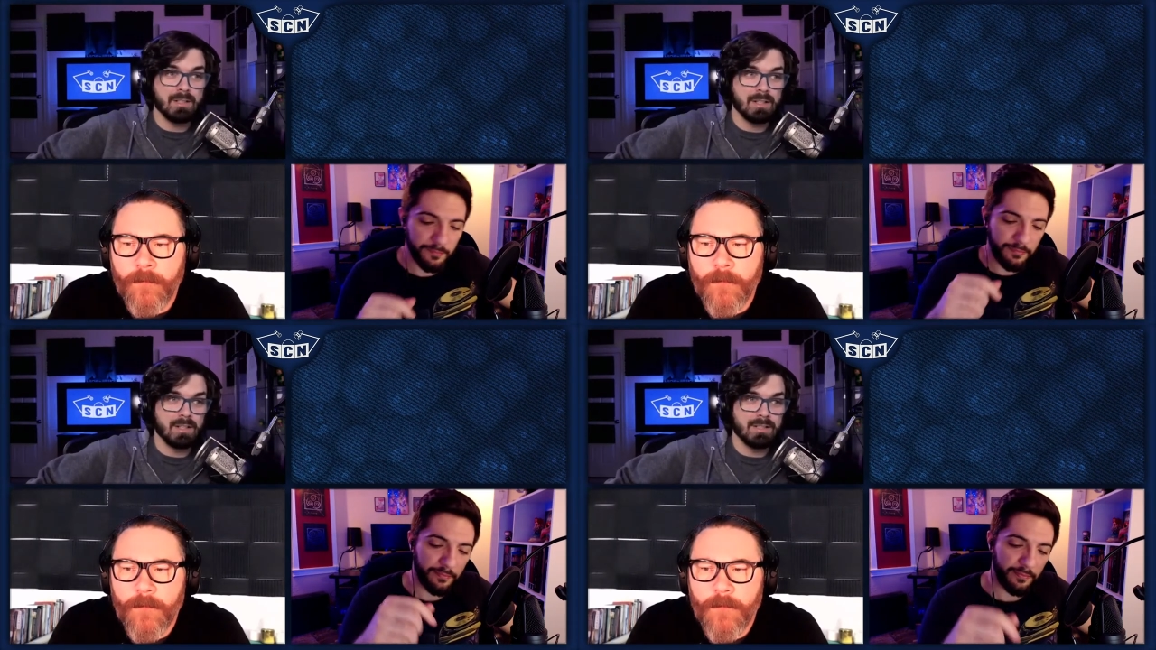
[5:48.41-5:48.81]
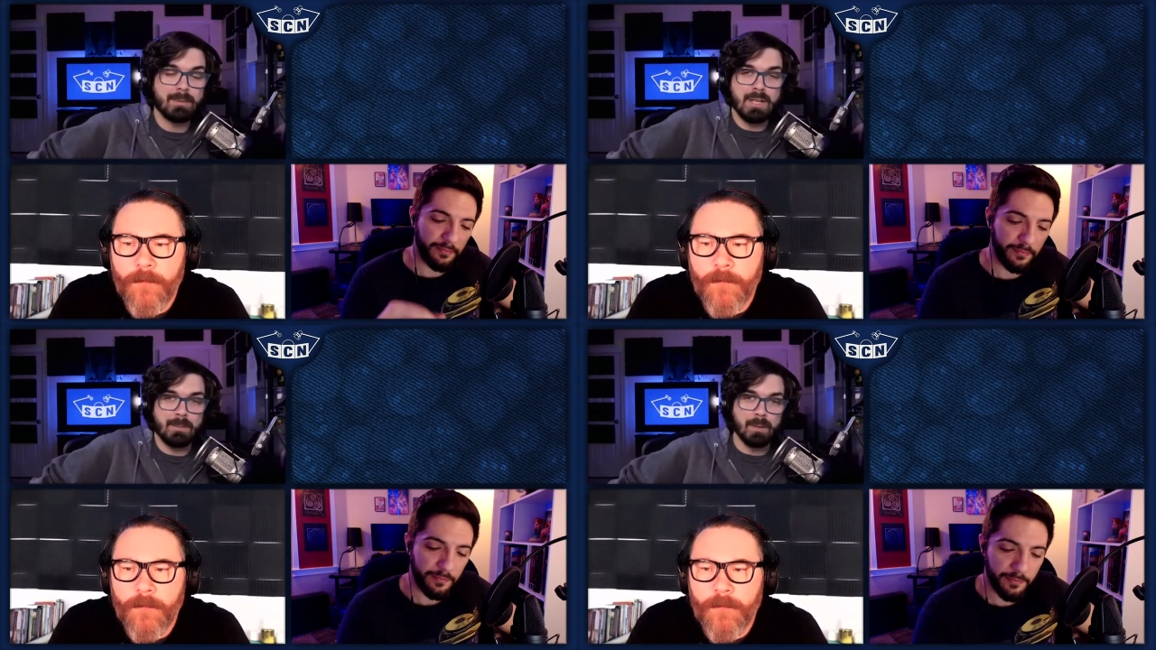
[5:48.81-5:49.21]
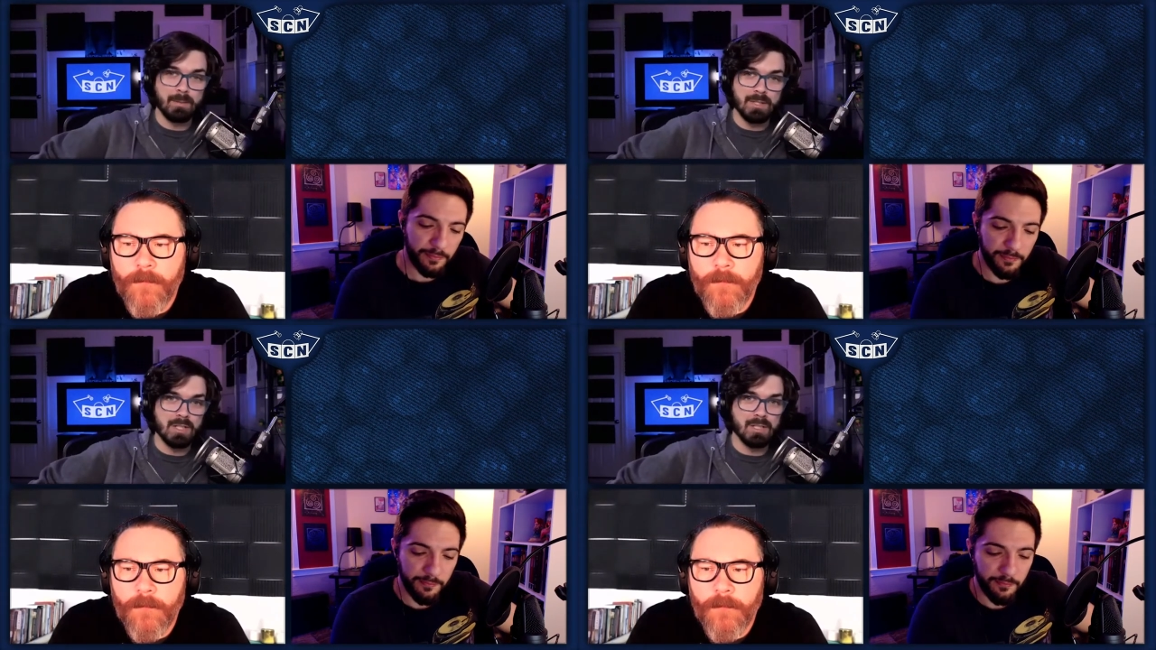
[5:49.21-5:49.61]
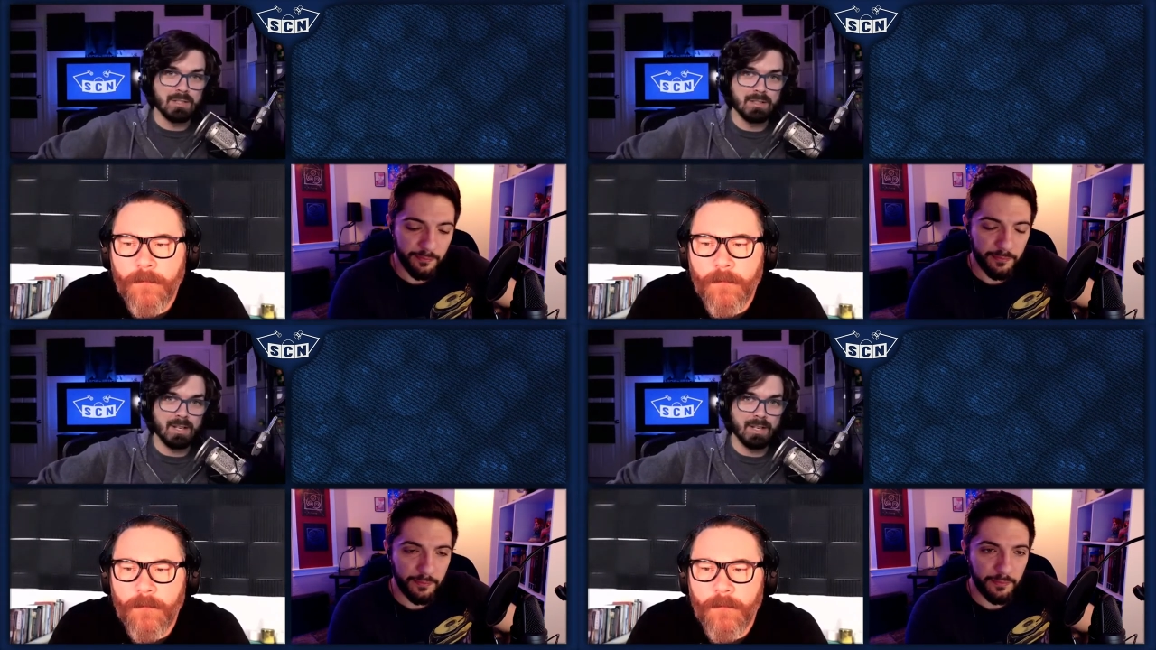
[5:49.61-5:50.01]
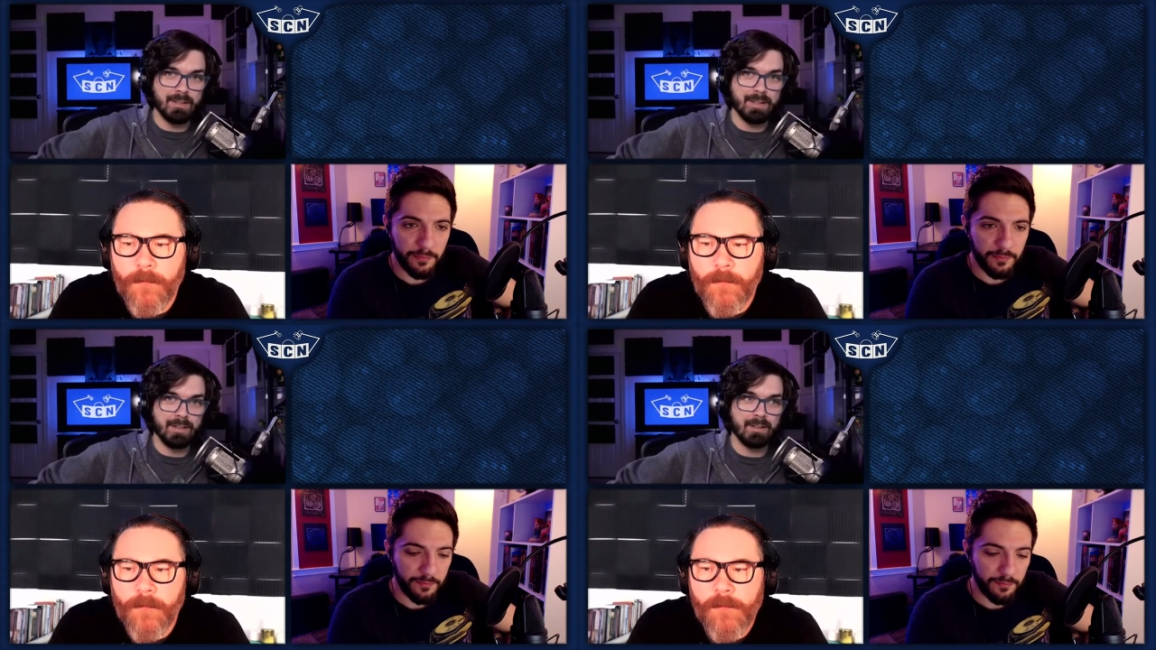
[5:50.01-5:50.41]
Speaker 1: uh, tabletop RPGs, I
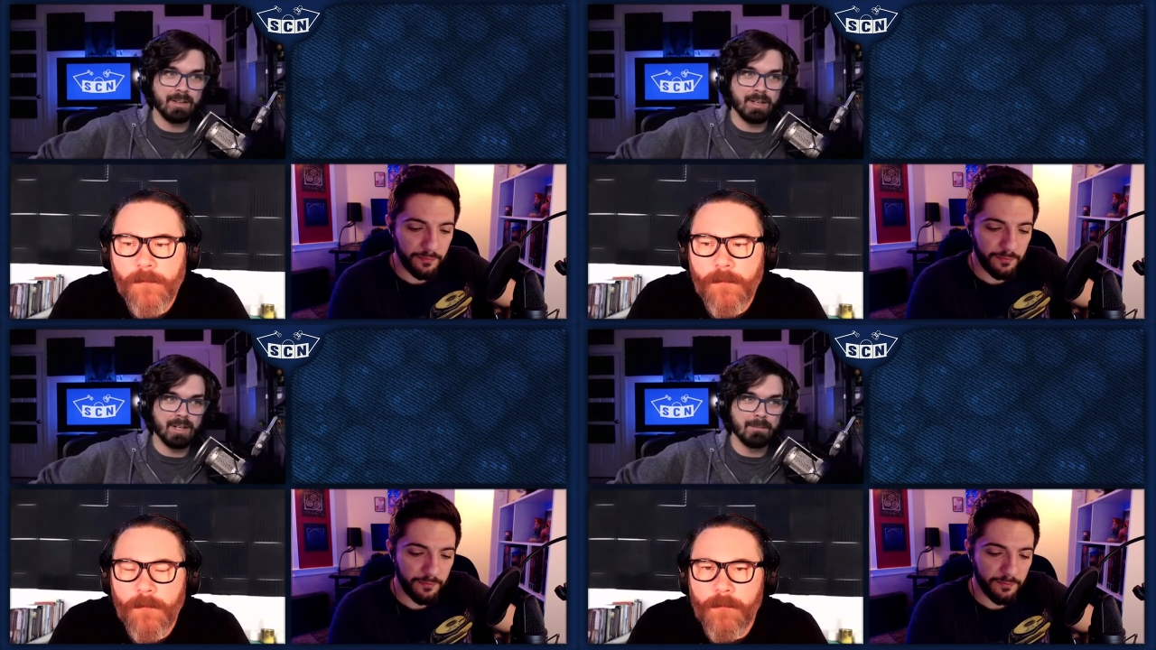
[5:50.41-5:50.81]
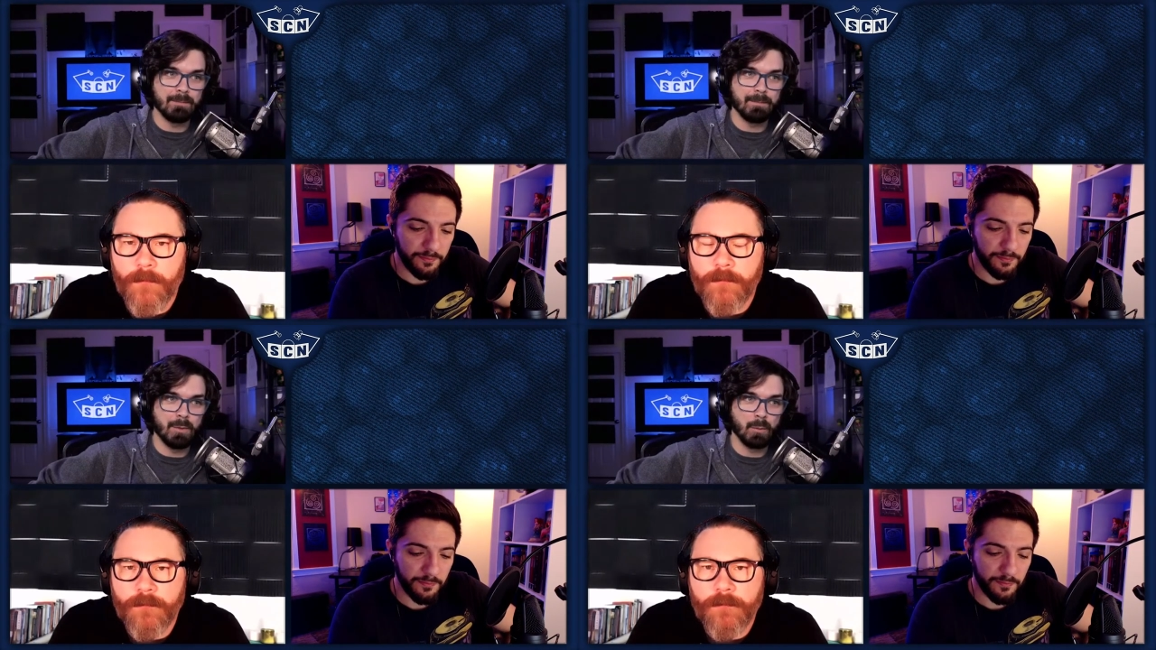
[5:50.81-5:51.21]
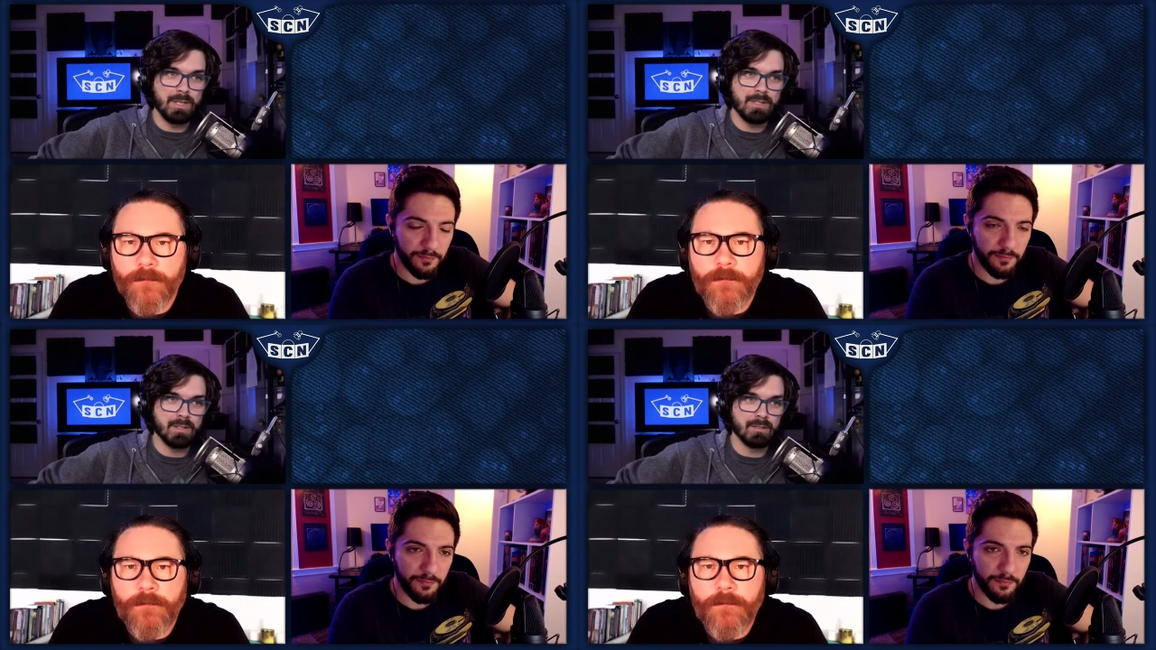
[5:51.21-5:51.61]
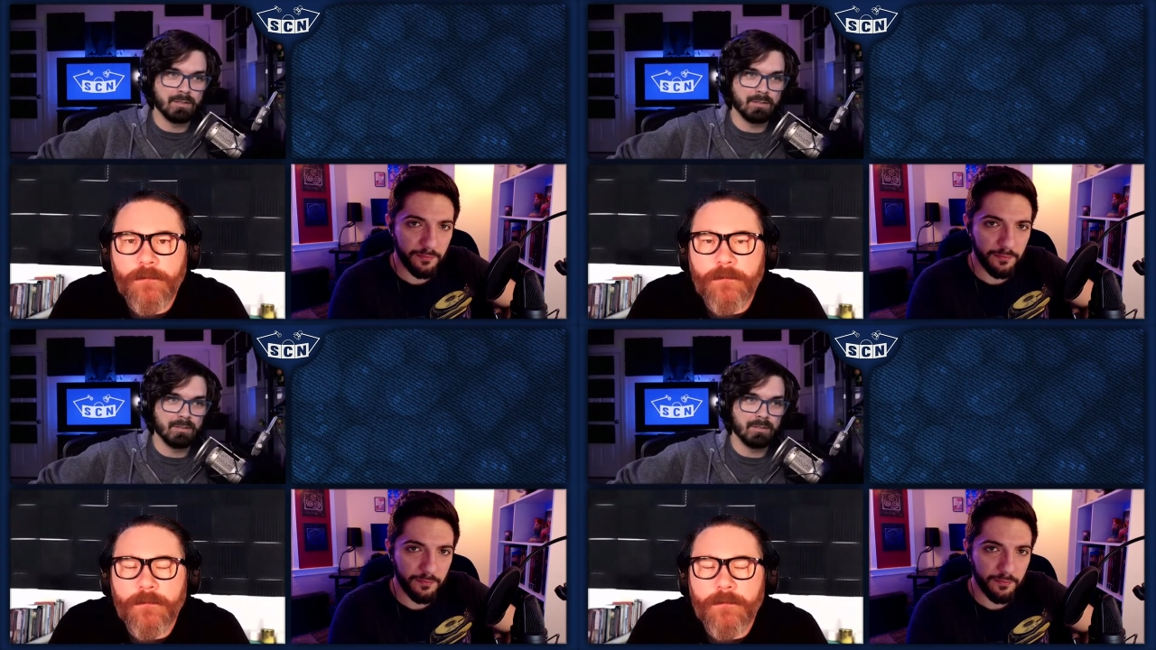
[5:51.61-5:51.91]
think um, the reason,